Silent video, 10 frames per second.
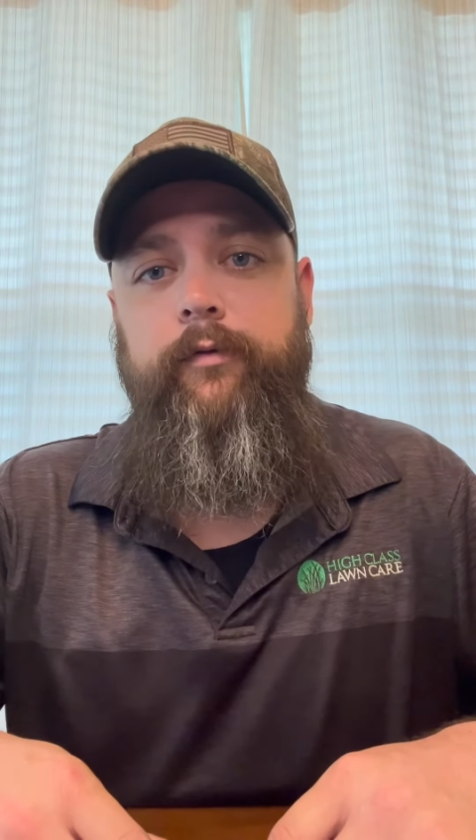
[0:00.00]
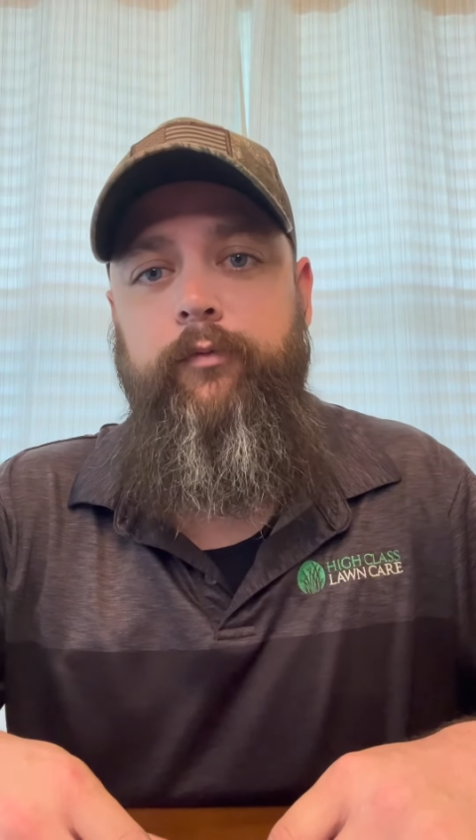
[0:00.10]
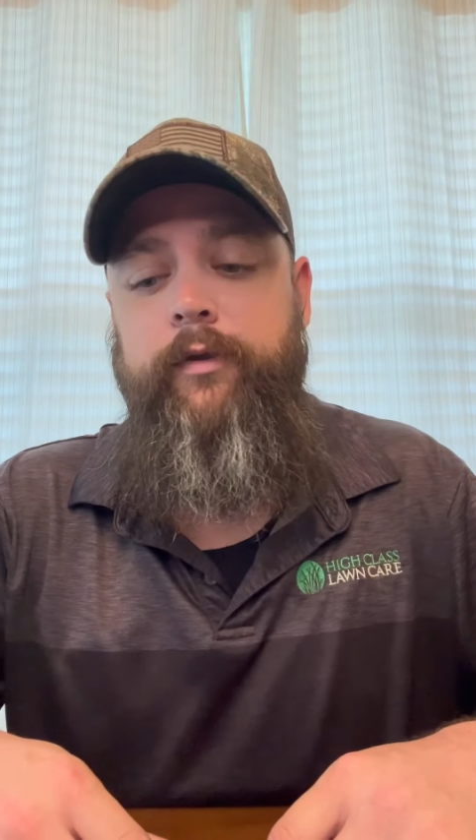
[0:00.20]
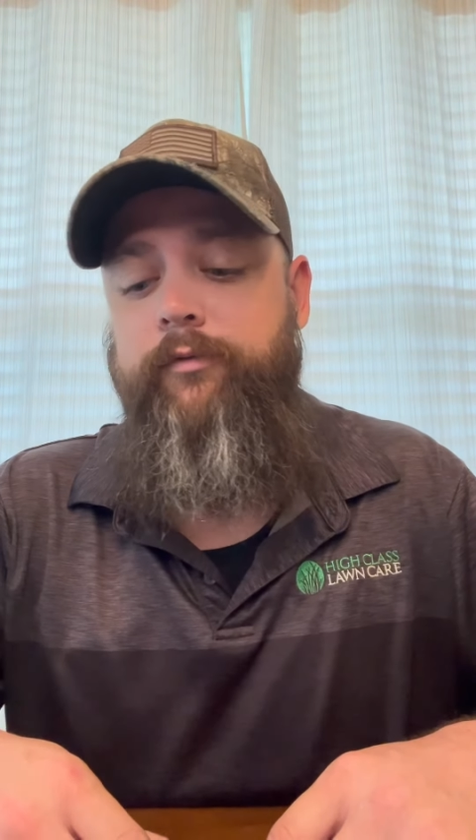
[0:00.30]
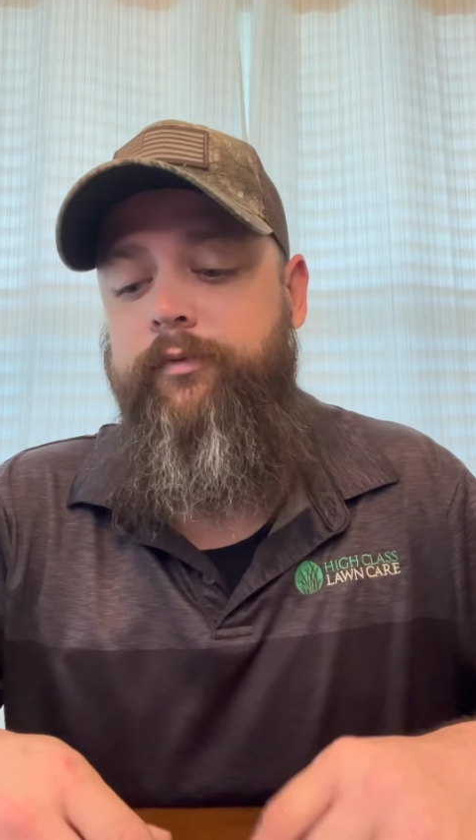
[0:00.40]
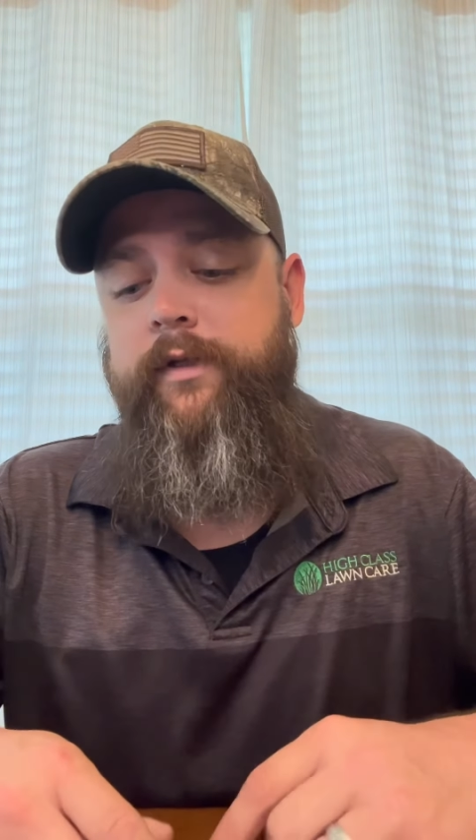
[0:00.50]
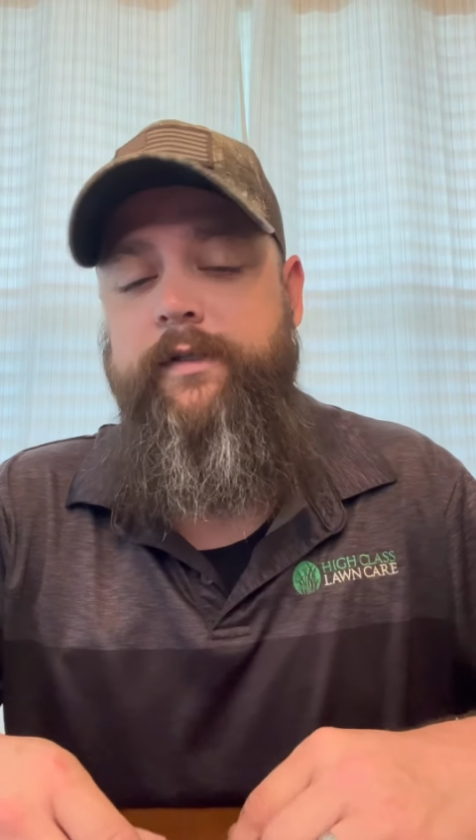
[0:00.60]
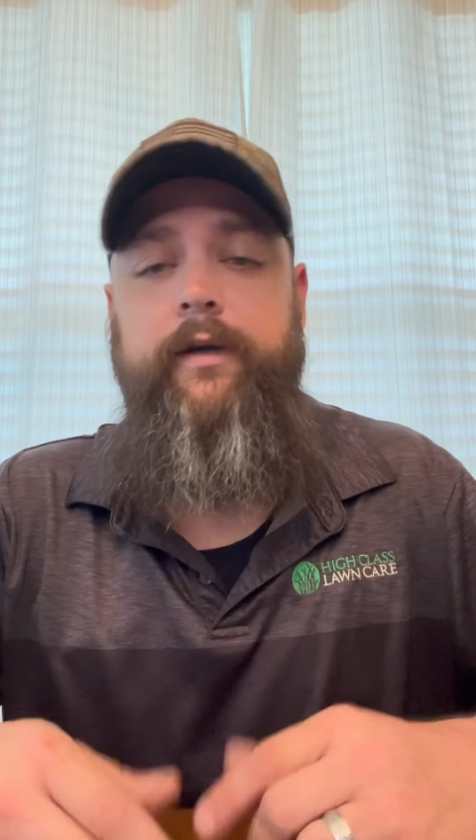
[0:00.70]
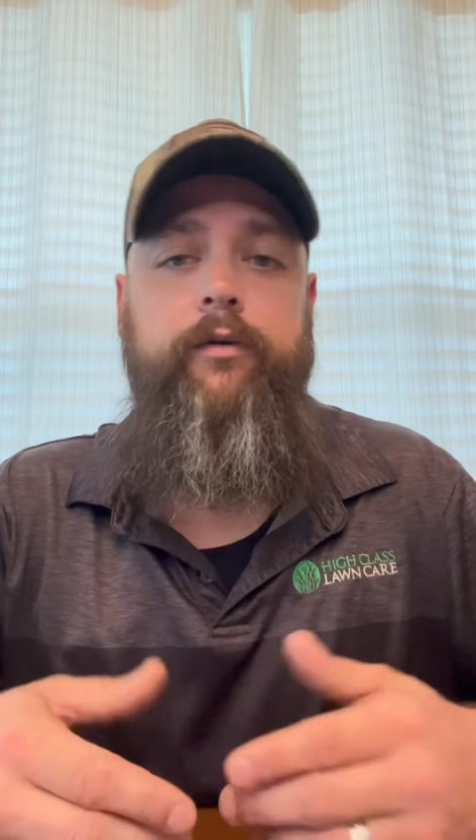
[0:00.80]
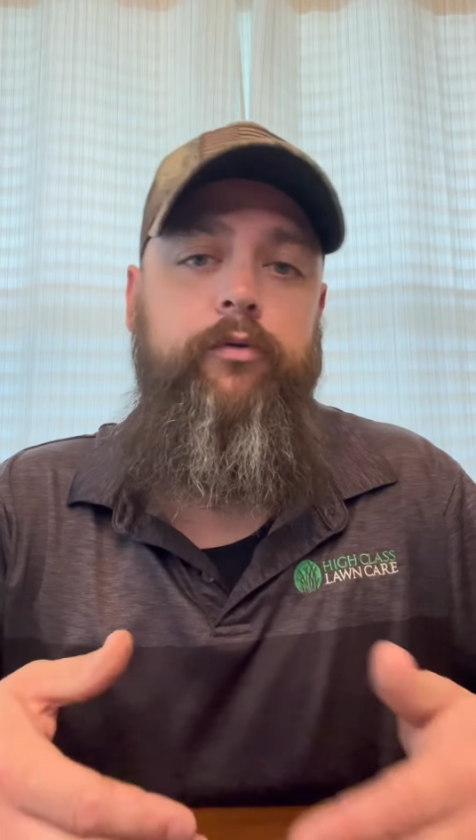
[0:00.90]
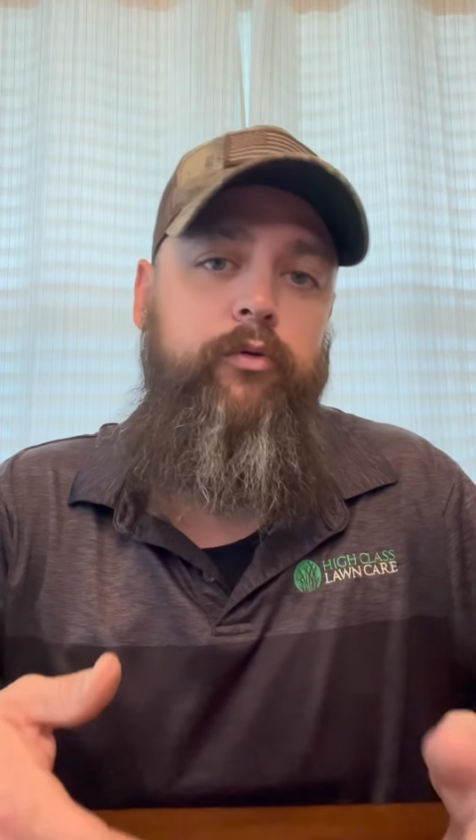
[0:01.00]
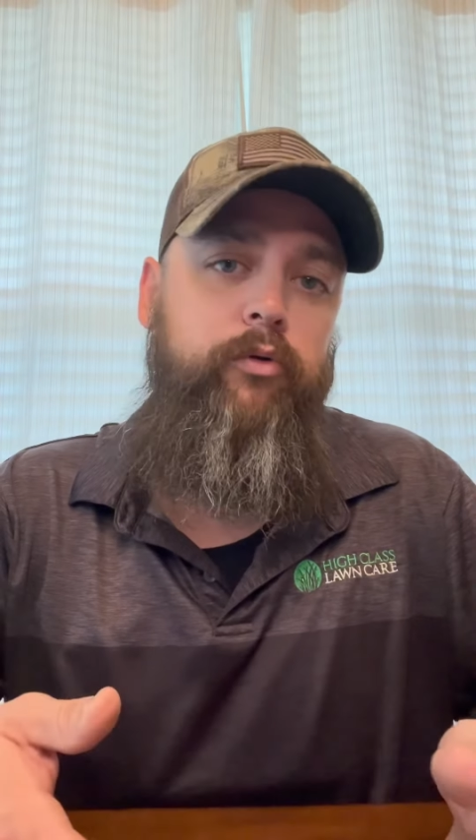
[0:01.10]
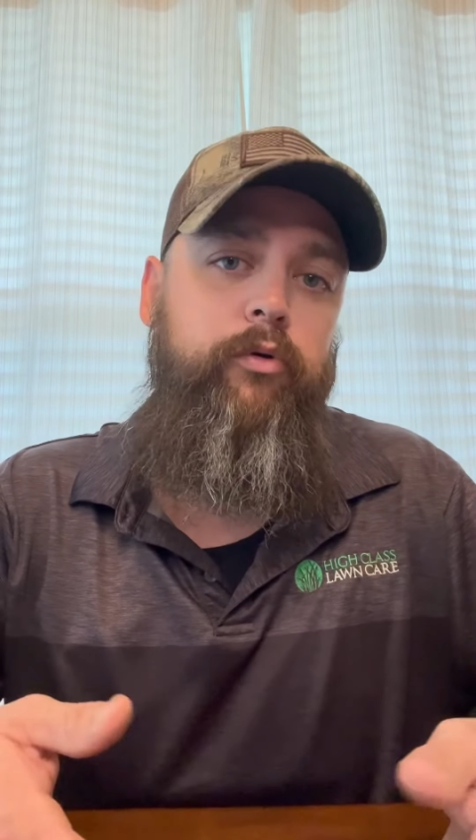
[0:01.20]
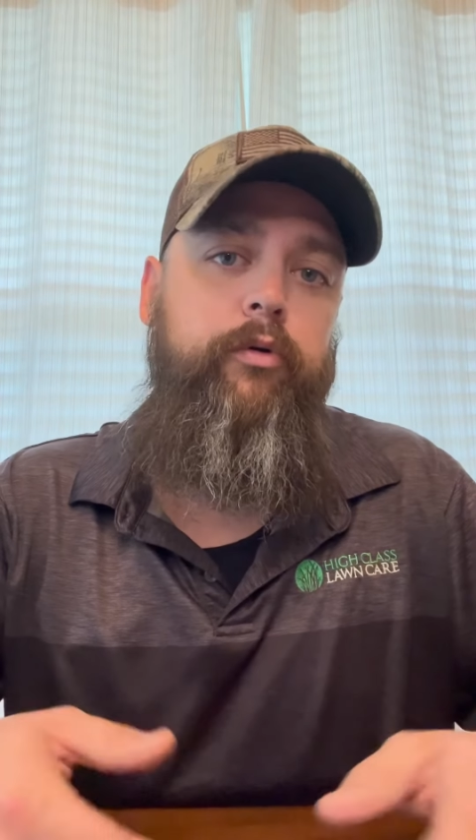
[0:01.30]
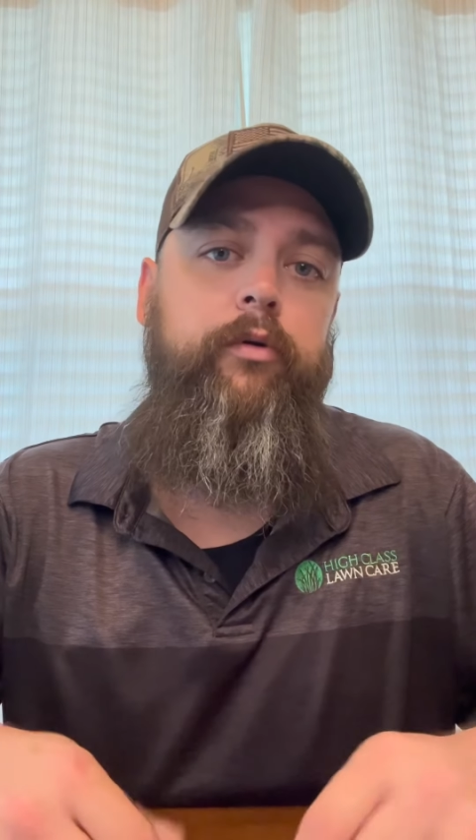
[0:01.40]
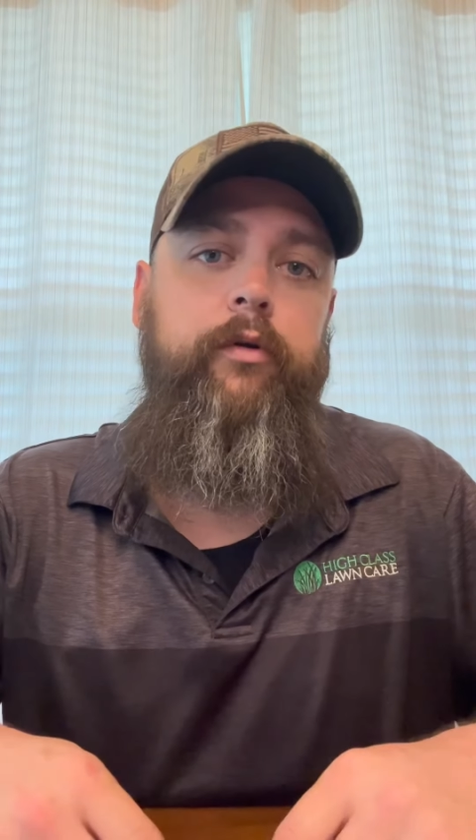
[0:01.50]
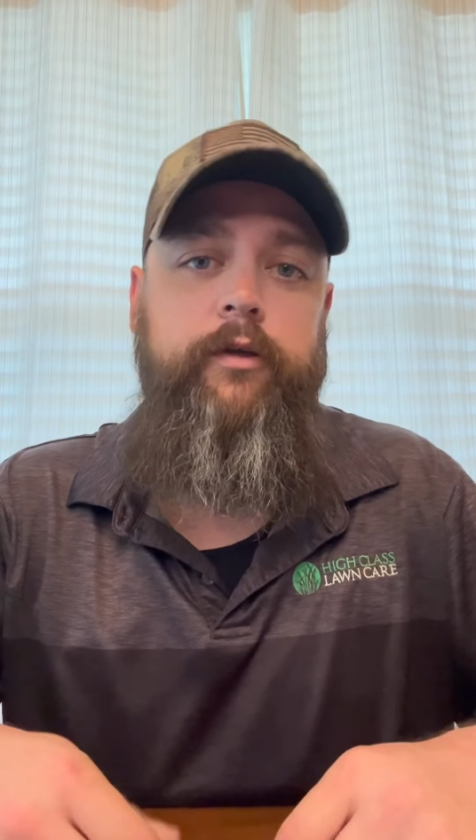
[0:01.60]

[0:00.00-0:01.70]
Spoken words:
whether retail or